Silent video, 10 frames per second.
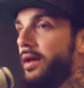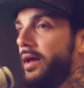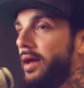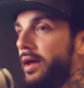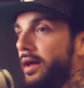
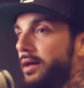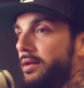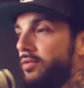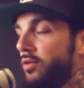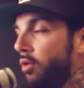
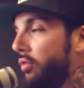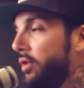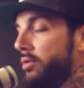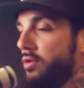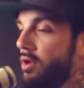And so
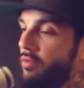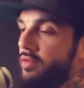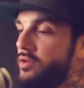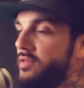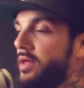there's no
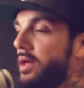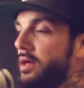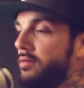such thing